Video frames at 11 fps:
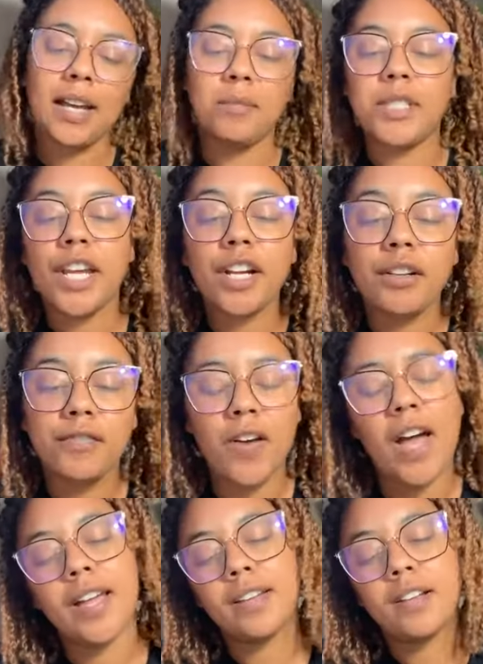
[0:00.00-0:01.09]
I am
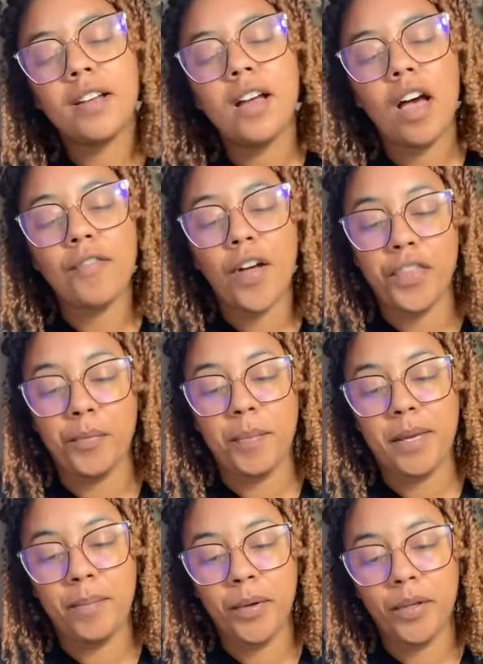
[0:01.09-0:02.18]
terrified of other
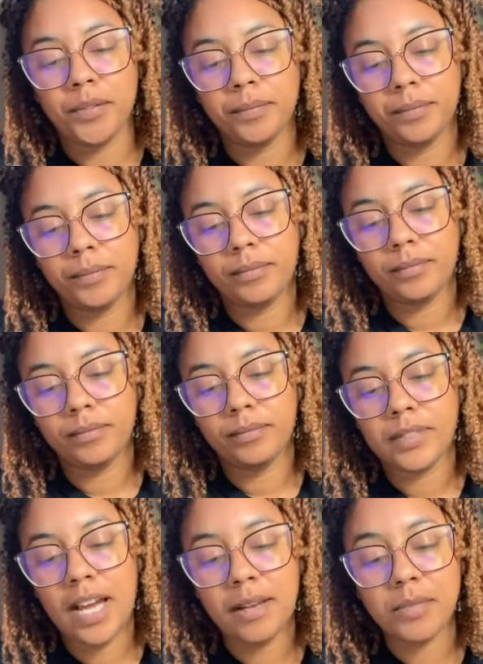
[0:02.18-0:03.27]
people.
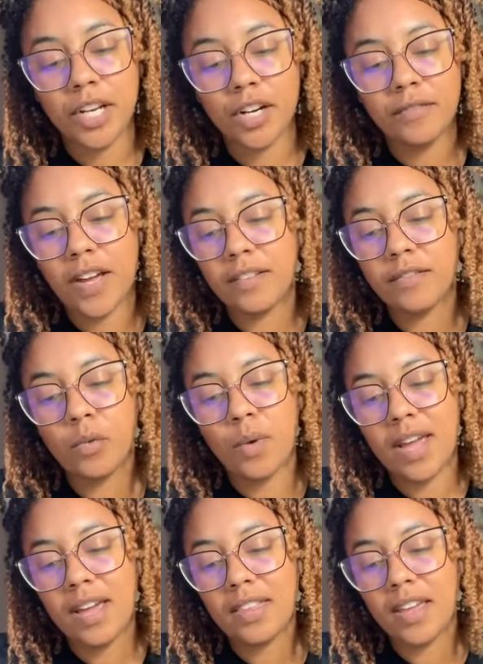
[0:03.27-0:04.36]
I am terrified of the
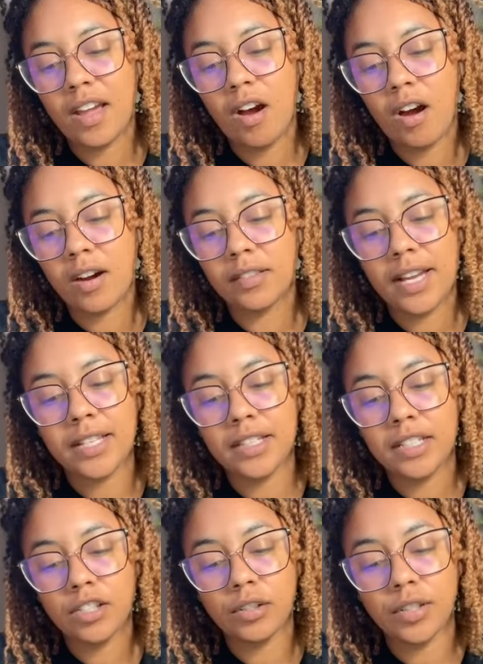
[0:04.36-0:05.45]
way they are
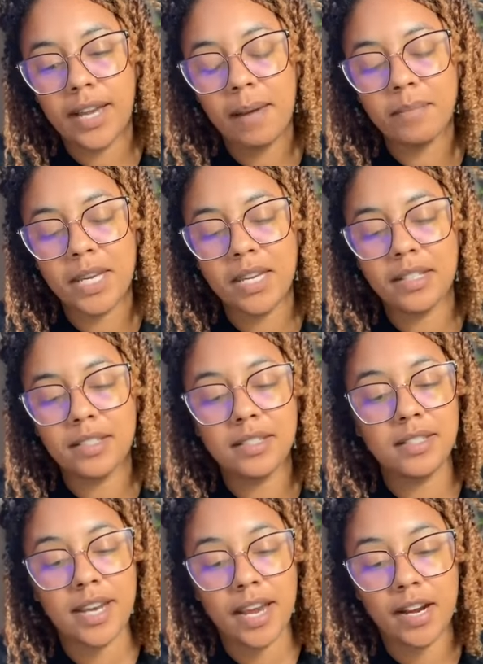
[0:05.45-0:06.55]
likely to look at me,
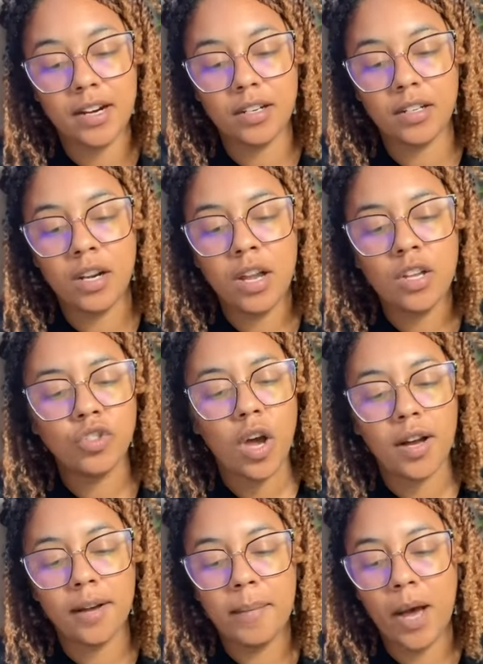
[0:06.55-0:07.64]
stare,
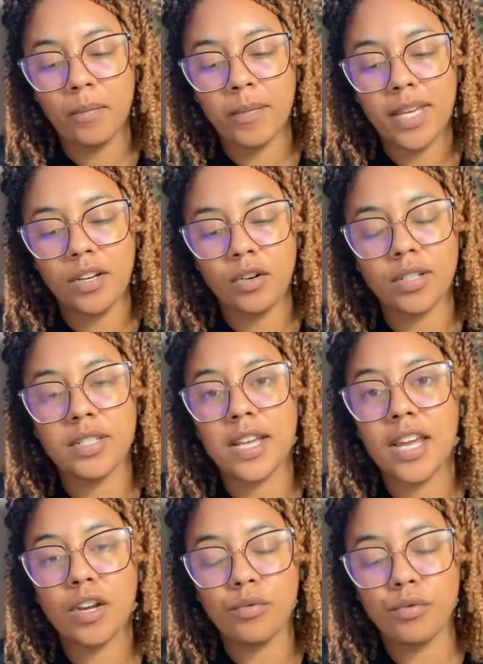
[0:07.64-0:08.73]
talk about me, or
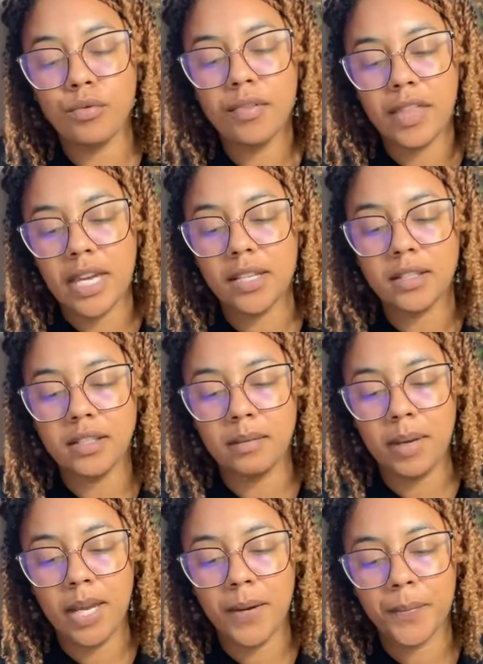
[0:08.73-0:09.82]
say cruel things to
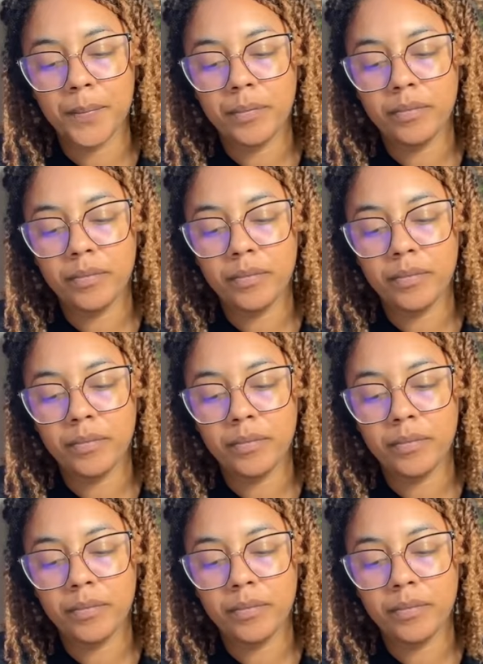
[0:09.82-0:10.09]
me.